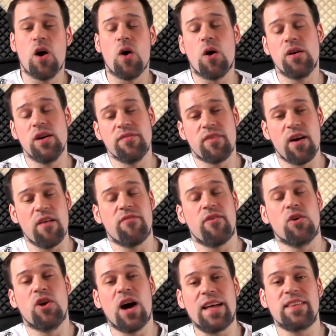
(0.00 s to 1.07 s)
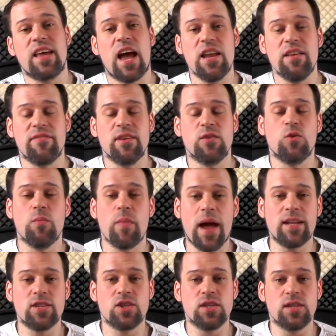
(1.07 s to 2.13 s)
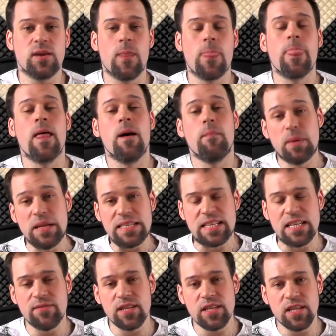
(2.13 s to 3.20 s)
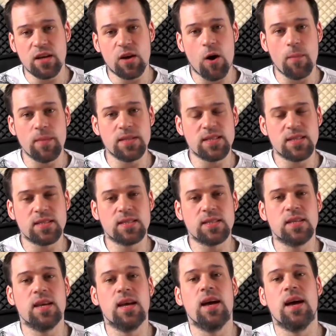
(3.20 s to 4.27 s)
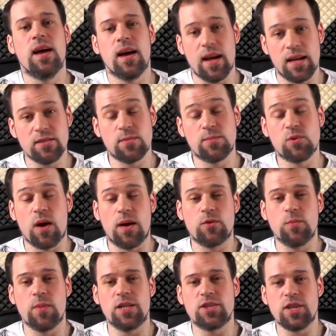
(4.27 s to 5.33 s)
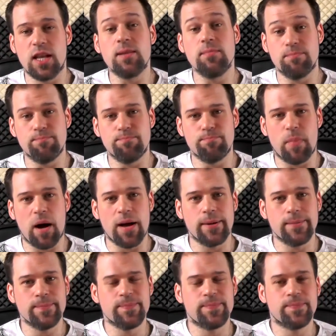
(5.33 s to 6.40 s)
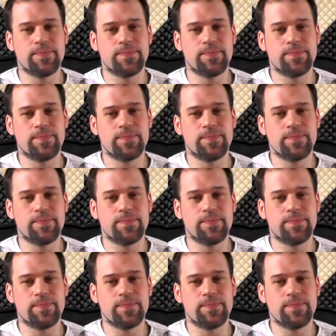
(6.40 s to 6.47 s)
Or if I forgot anything to mention, please leave it in the comments and subscribe to my channel. Bye.